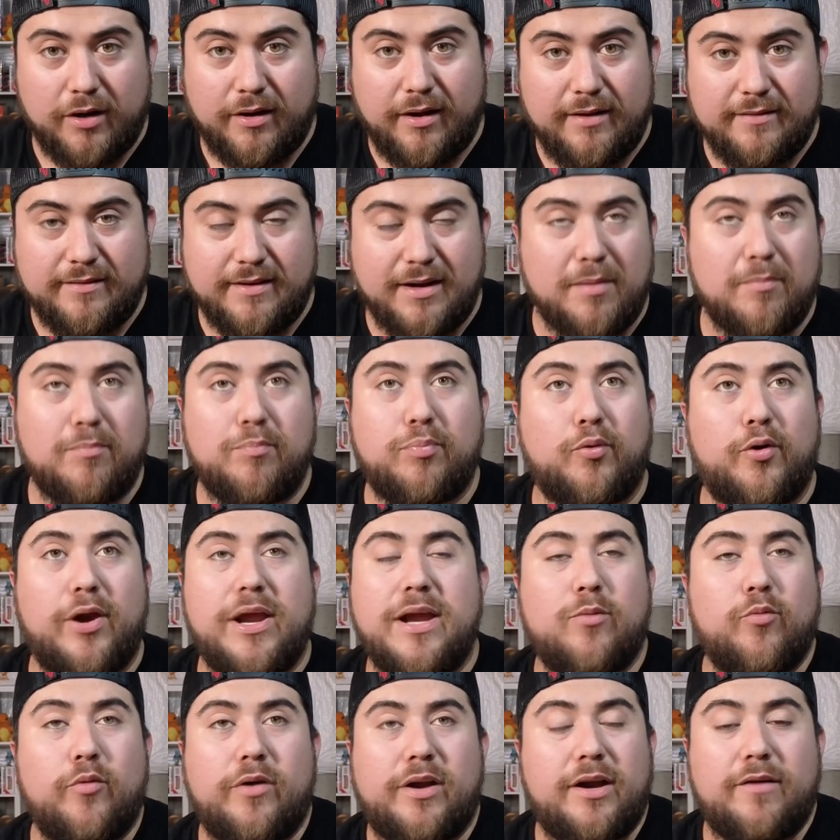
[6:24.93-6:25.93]
It's going to break
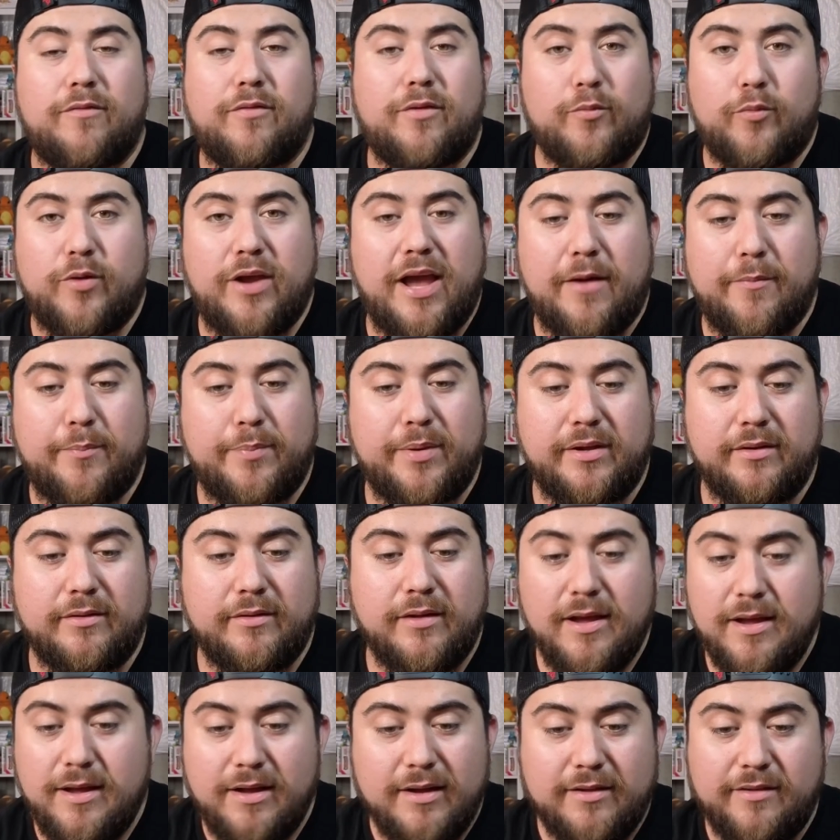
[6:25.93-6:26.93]
whatever we have been
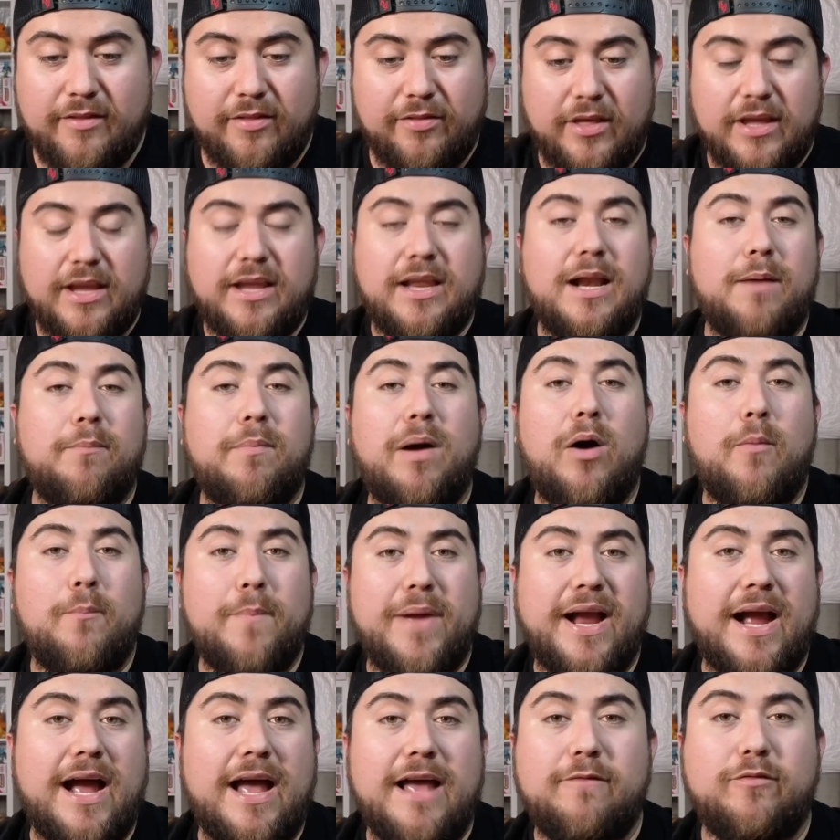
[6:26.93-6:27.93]
thinking about Mega
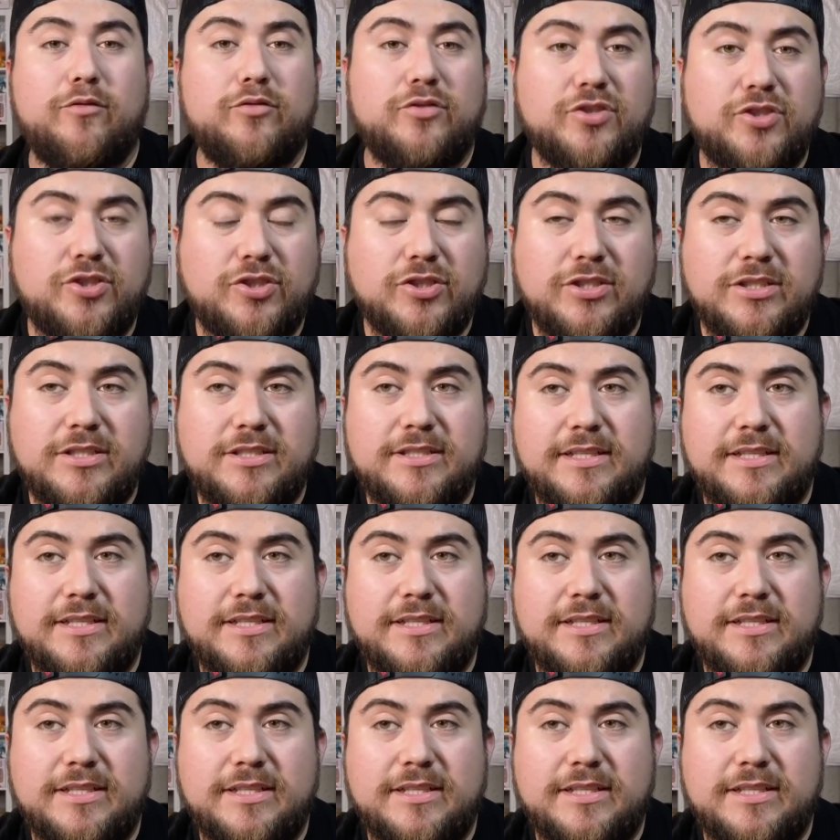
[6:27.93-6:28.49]
Evolutions.